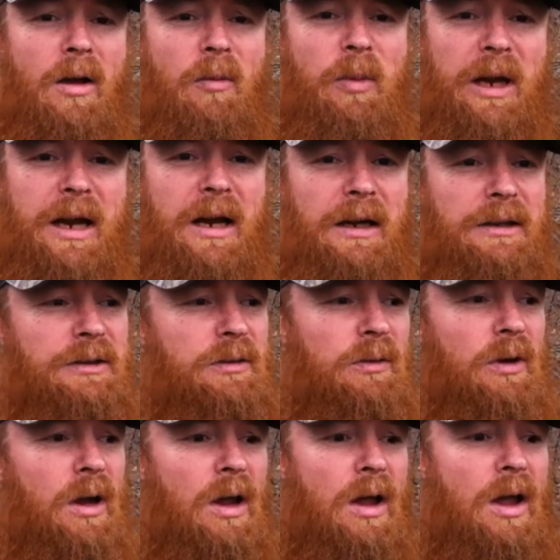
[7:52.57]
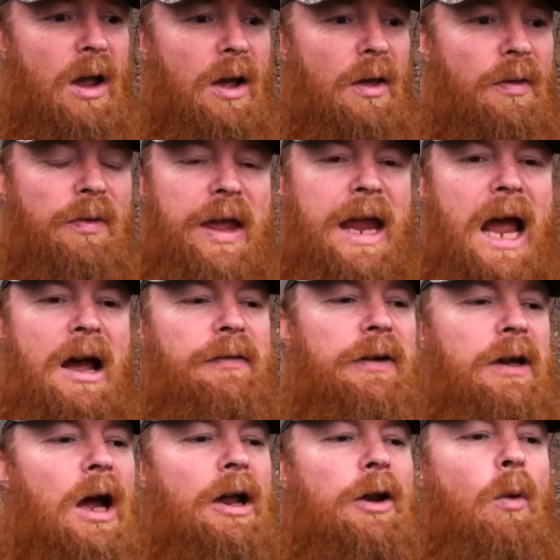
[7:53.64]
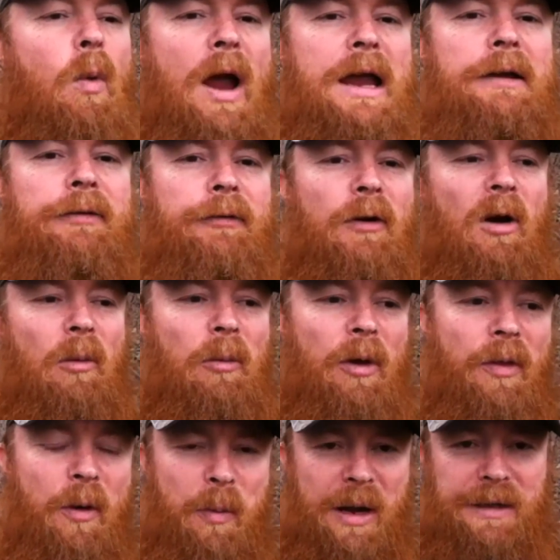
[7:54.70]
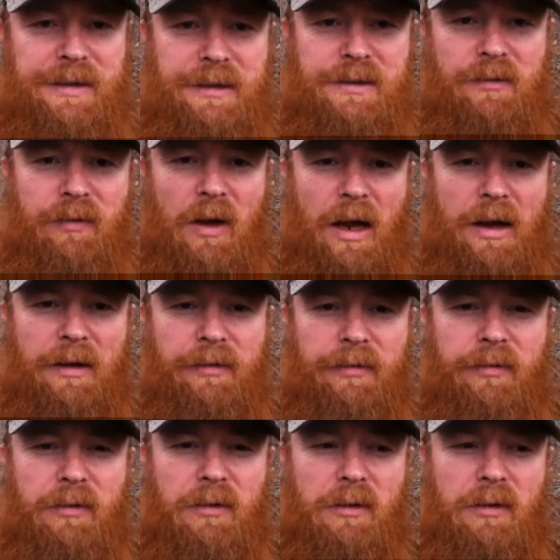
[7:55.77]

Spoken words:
because they haven't gotten away from the basics of life.